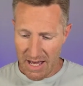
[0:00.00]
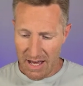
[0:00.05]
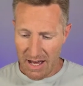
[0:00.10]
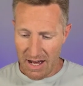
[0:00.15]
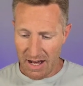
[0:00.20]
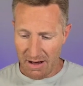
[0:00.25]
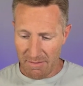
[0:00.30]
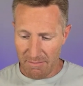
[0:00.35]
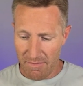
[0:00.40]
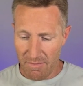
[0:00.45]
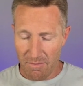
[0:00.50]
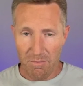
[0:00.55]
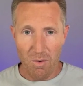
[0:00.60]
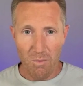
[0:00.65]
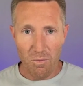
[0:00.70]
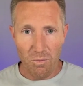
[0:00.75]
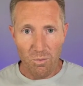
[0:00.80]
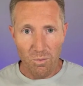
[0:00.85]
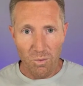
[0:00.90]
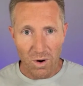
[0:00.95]
Um, but
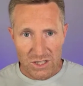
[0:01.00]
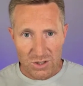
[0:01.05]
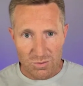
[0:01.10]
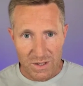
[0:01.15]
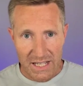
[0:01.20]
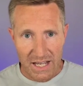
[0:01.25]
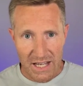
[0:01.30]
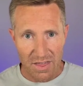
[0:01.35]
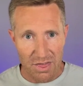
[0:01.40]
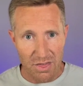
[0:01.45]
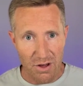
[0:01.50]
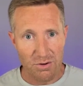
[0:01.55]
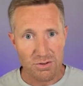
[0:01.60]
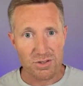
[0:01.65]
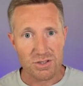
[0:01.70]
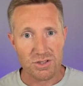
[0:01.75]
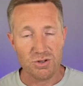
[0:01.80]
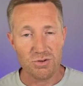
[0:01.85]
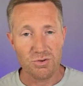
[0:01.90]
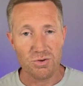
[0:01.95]
once we get
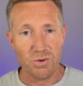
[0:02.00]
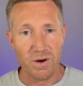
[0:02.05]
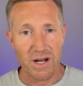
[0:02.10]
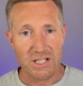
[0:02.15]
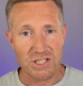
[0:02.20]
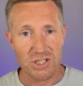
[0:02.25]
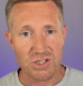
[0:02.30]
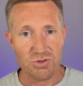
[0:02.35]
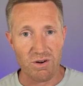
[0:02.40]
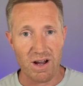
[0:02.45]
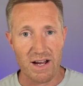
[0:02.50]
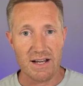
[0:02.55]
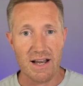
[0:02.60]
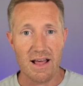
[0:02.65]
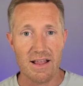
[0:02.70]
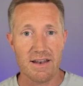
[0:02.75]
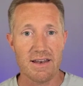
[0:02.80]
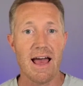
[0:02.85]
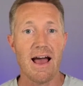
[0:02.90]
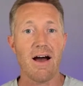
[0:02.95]
those two equations right,
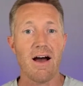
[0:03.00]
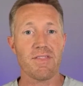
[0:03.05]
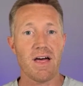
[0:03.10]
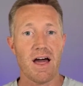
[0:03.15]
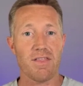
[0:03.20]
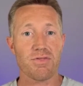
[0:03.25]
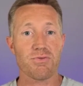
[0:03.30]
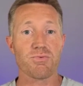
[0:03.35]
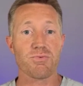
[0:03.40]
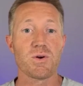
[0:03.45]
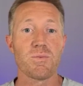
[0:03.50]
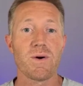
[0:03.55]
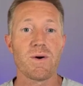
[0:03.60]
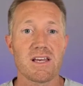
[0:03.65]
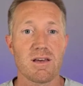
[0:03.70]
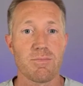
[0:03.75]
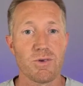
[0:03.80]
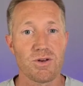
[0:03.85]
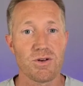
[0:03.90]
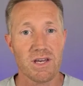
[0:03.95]
now that three-way
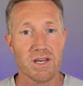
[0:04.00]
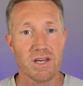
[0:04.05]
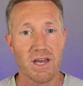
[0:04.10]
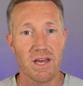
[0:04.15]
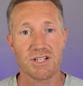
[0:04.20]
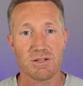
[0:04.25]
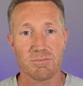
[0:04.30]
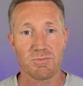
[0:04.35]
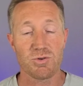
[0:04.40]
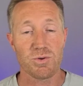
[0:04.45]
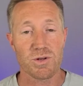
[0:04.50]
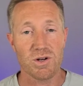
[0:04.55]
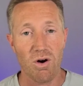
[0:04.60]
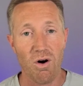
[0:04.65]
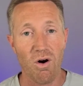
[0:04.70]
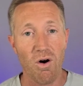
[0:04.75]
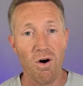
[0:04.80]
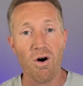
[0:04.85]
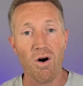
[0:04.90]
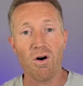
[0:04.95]
communication between
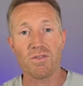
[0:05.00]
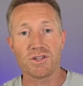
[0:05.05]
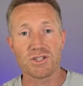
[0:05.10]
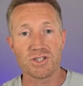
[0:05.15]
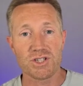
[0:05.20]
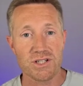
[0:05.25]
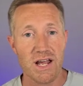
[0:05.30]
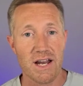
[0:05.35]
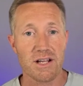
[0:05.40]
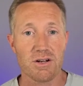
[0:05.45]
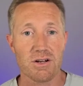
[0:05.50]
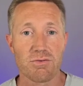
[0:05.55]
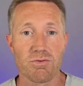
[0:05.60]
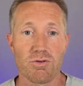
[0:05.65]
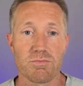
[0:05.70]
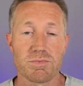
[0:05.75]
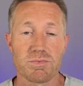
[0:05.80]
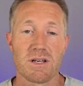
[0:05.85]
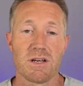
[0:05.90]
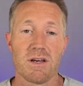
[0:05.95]
all the genetic
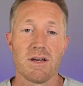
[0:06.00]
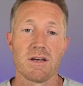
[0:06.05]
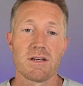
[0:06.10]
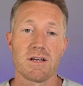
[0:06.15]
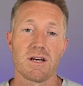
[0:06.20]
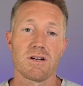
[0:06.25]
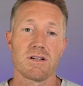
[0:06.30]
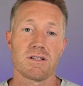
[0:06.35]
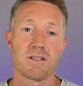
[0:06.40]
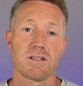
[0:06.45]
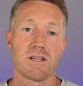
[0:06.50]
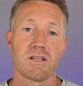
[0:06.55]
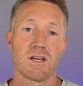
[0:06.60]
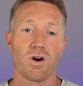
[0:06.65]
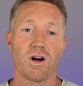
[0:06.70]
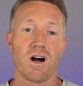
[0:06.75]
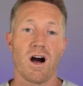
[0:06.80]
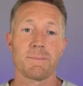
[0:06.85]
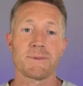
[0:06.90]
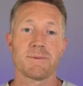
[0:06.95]
groups can, can
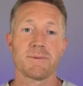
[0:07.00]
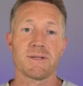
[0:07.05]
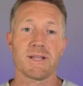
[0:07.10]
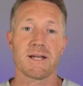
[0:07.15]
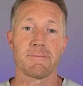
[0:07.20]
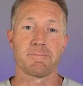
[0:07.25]
work optimally.